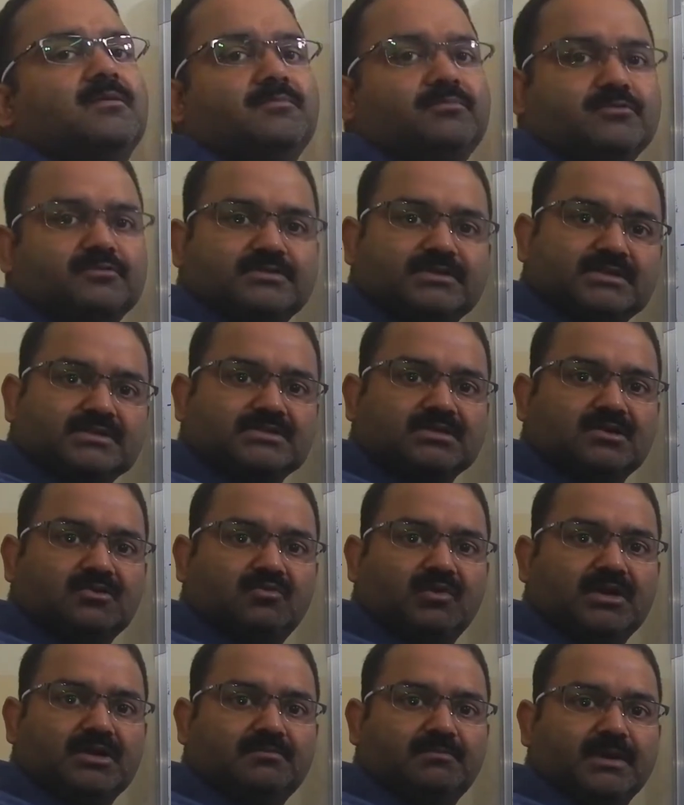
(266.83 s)
Processor
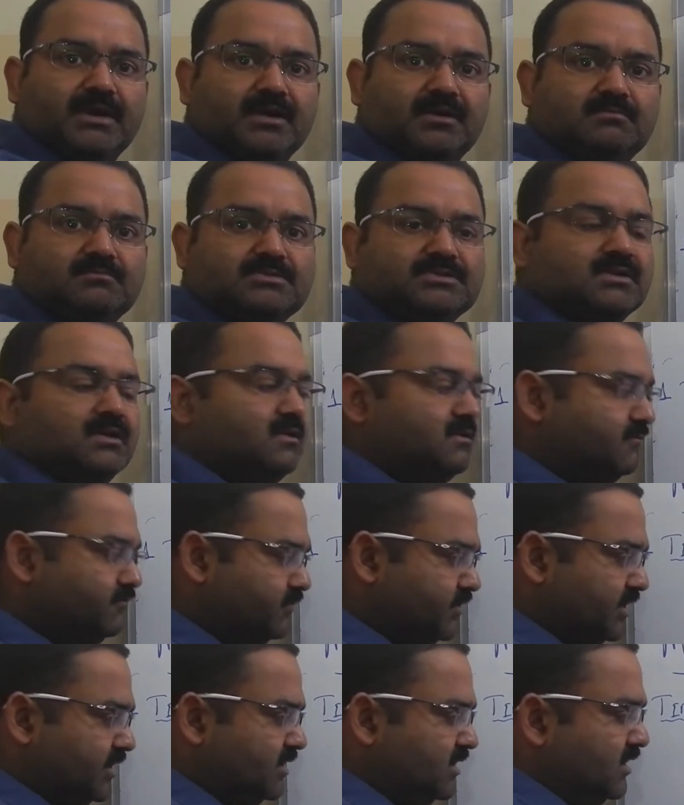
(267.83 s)
1 becomes
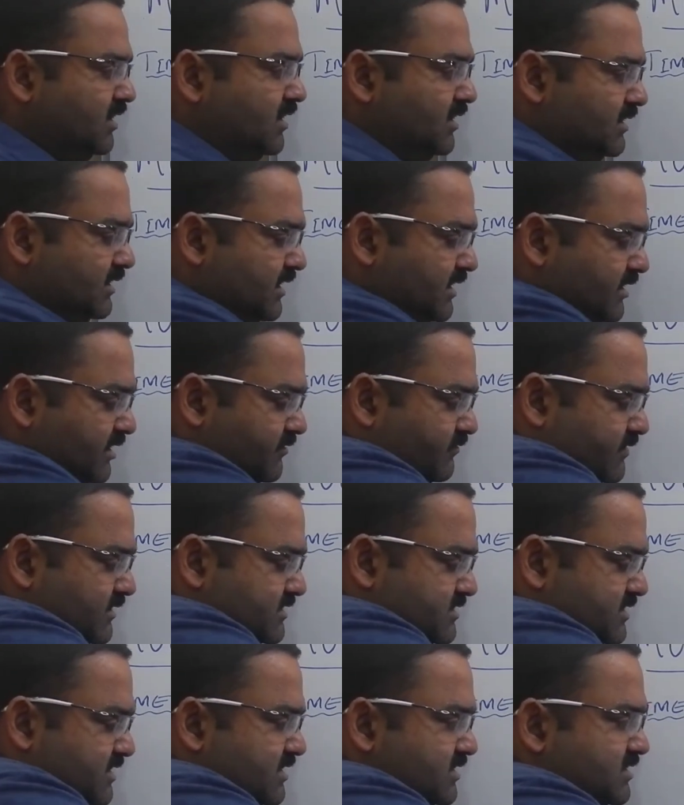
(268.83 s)
free. Then it
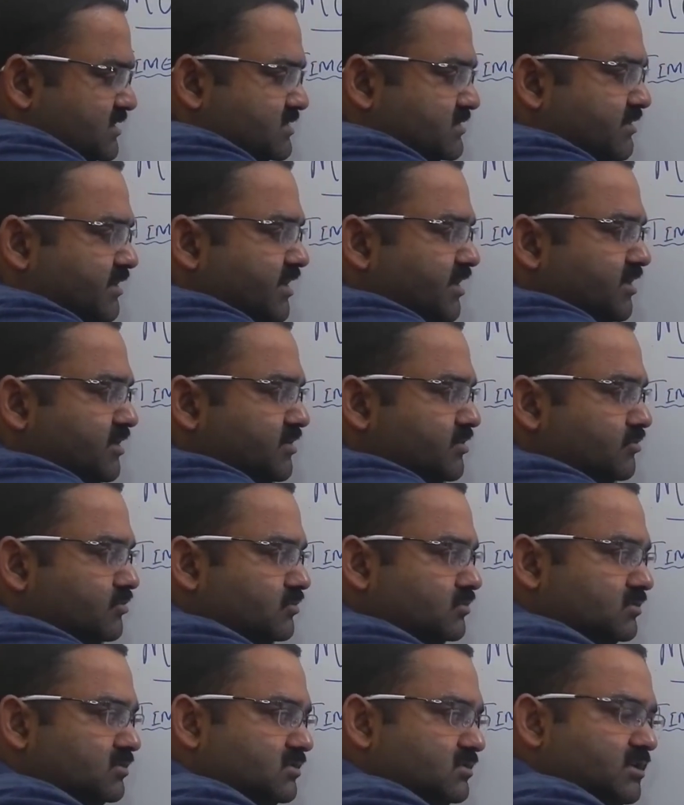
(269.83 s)
will see this ready
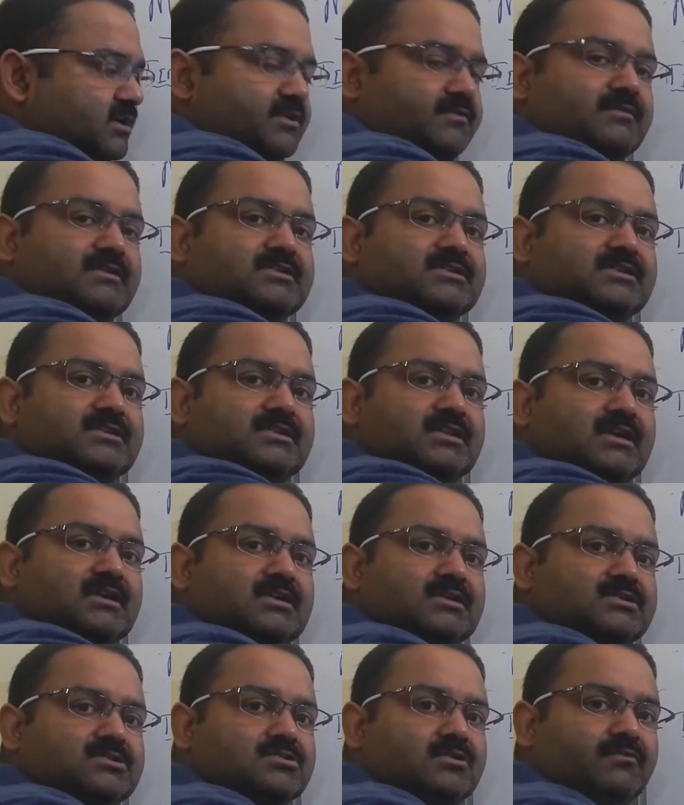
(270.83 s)
queue. It will see the
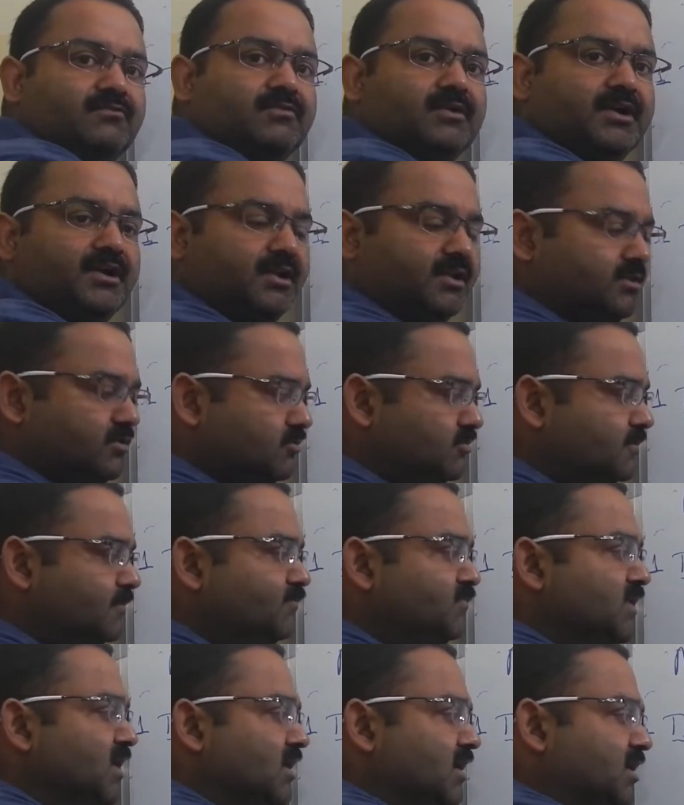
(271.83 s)
list of ready queue.
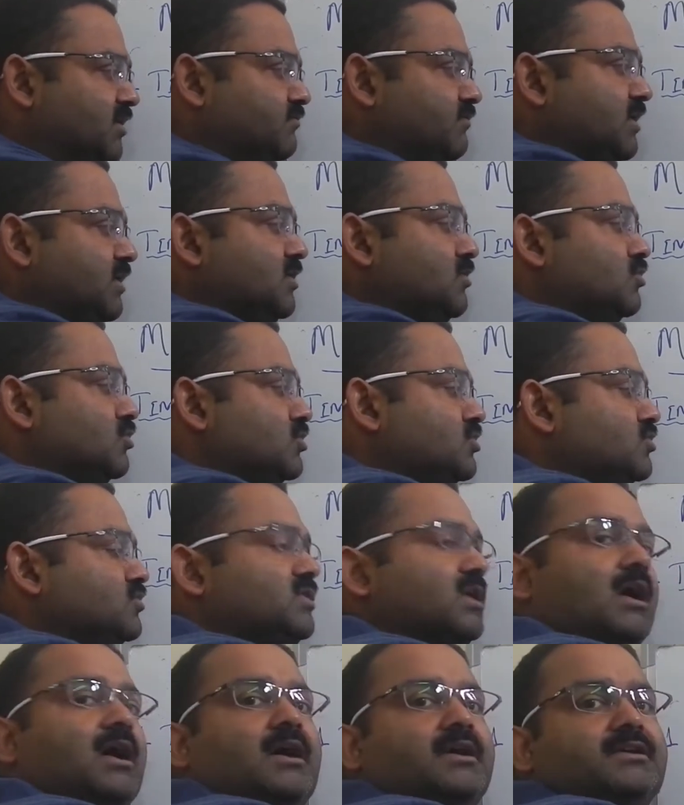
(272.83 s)
It will go to
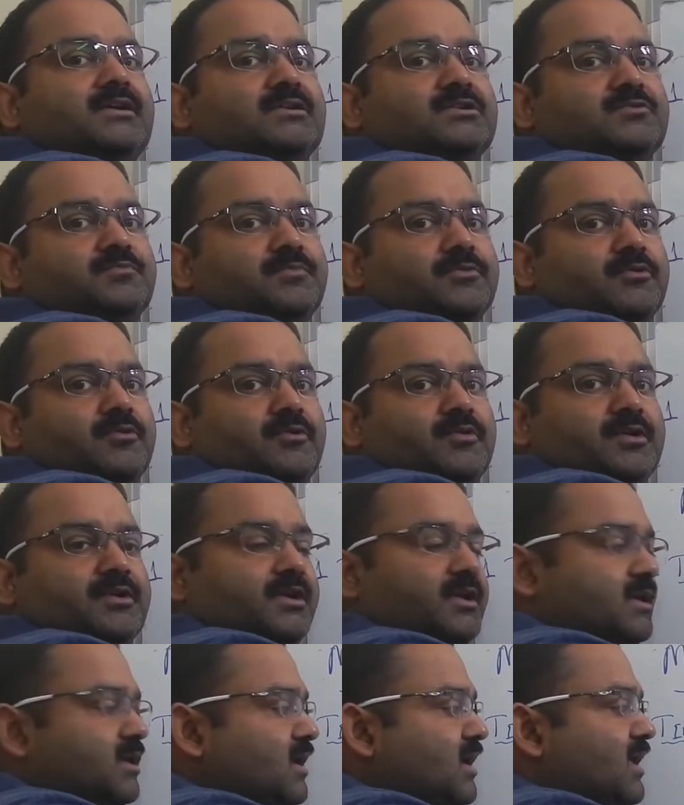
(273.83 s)
the highest
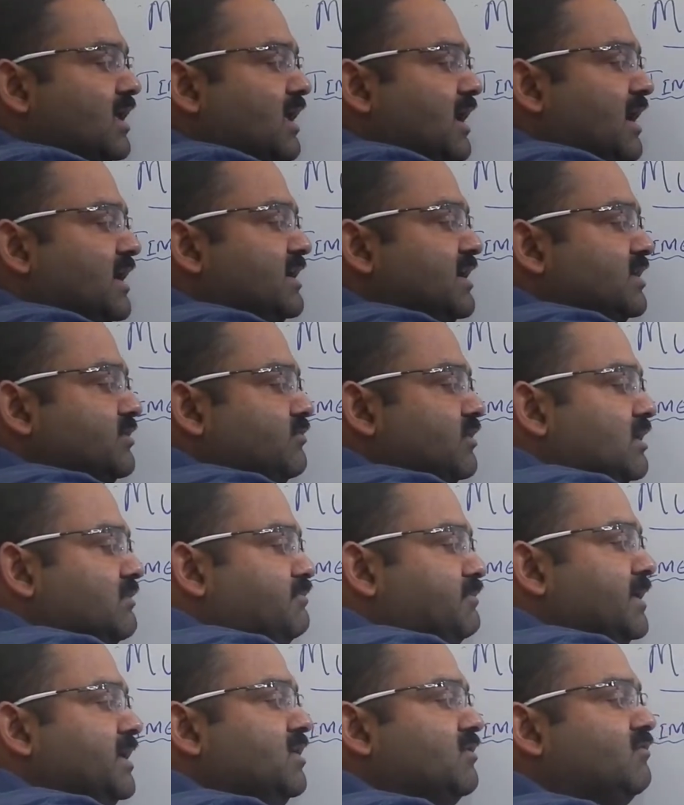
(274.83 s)
priority and it will
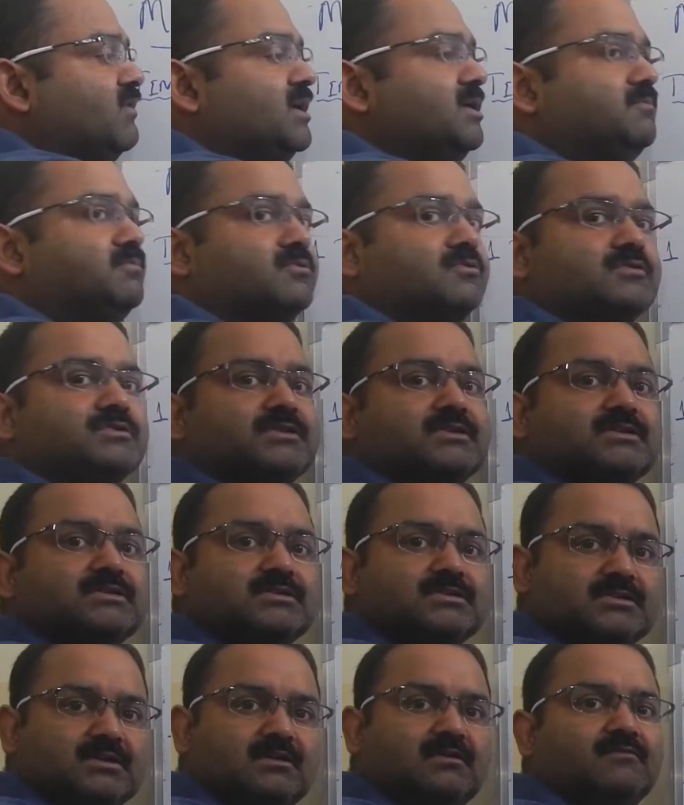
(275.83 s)
pick one
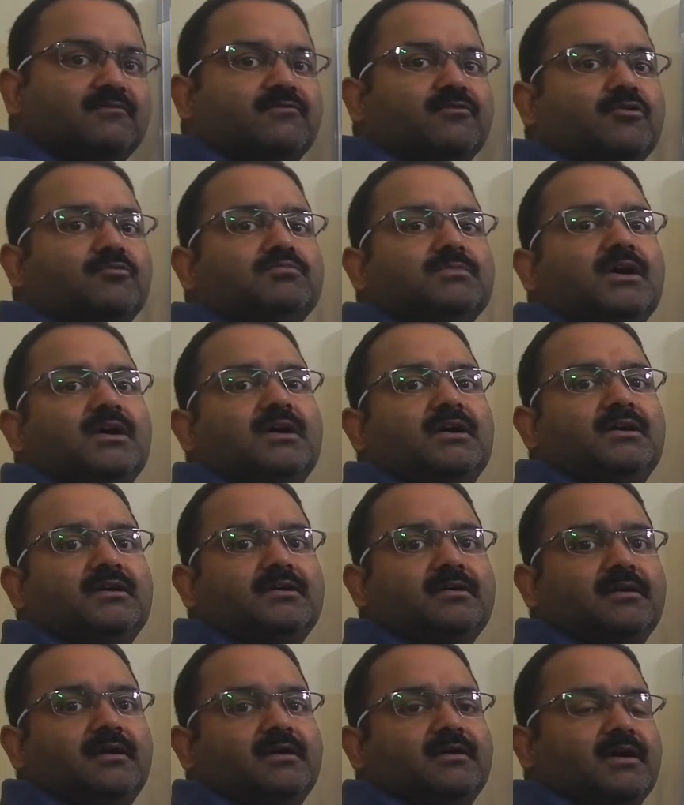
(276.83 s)
process from the
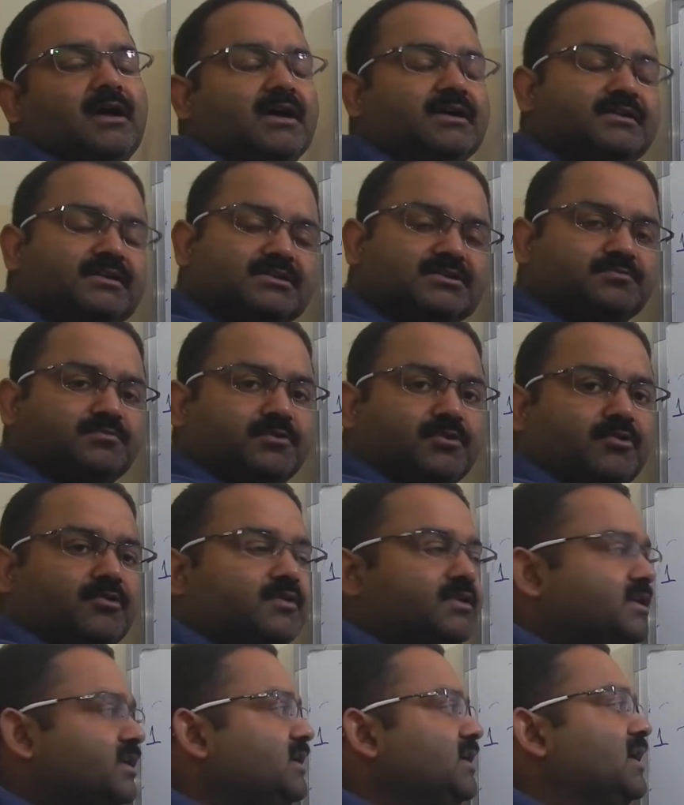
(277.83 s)
highest
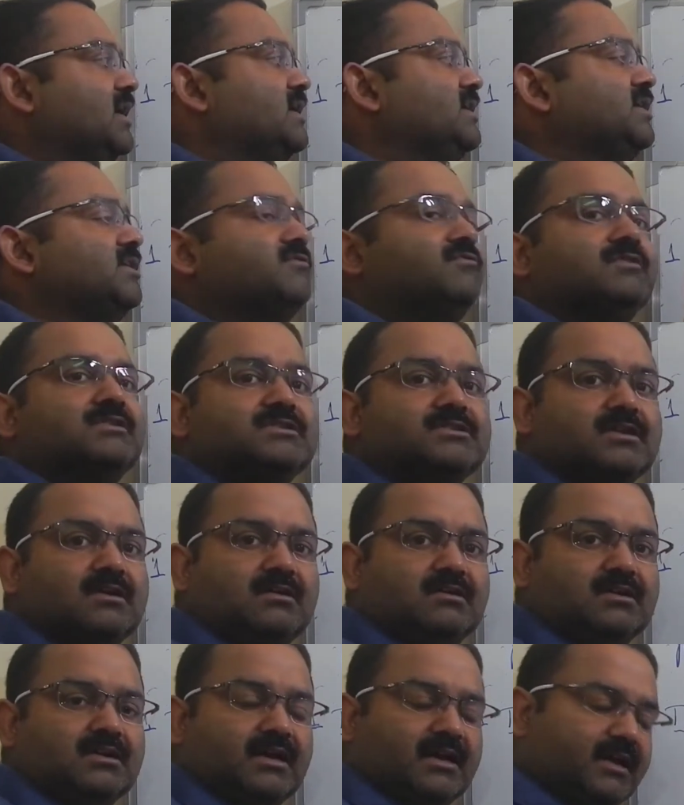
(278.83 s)
priority and it will
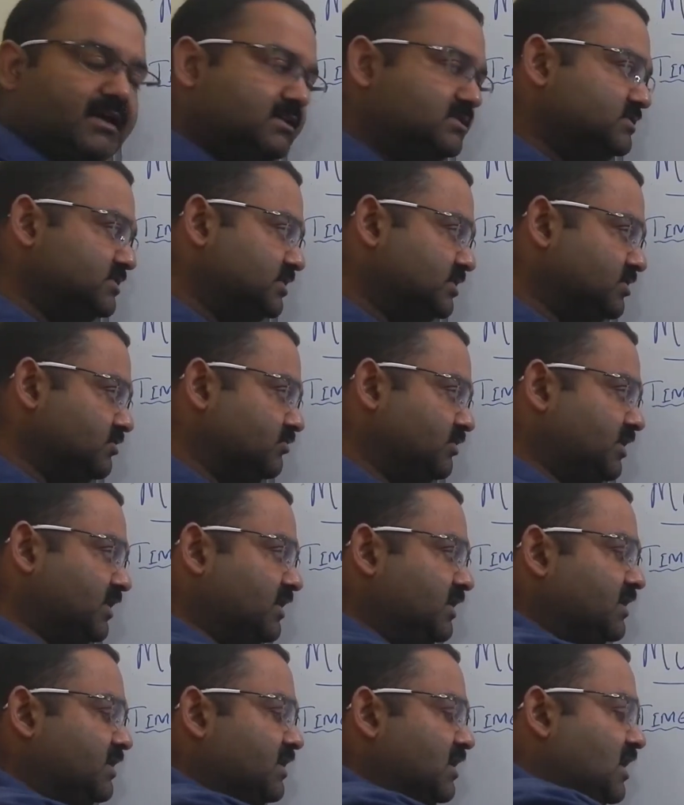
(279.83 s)
start executing
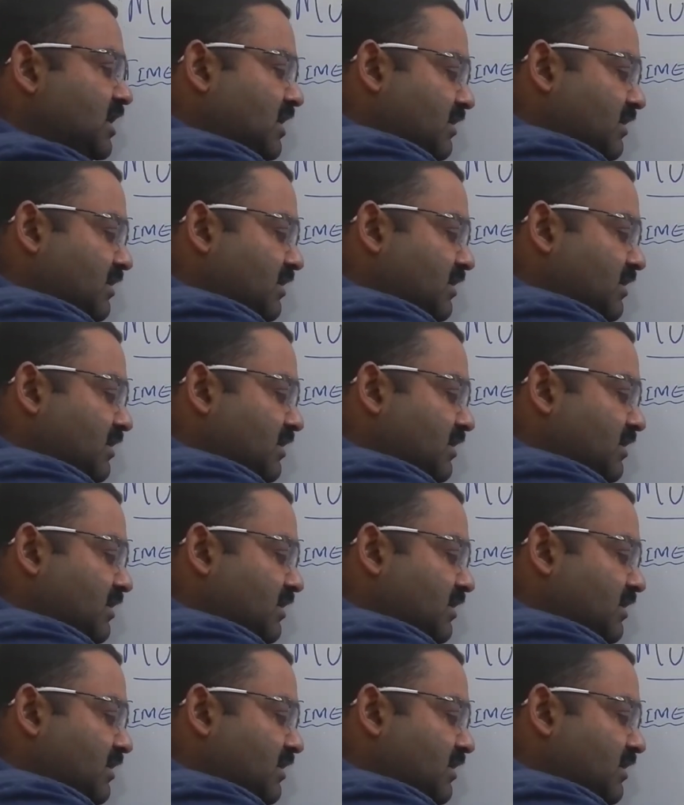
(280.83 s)
it.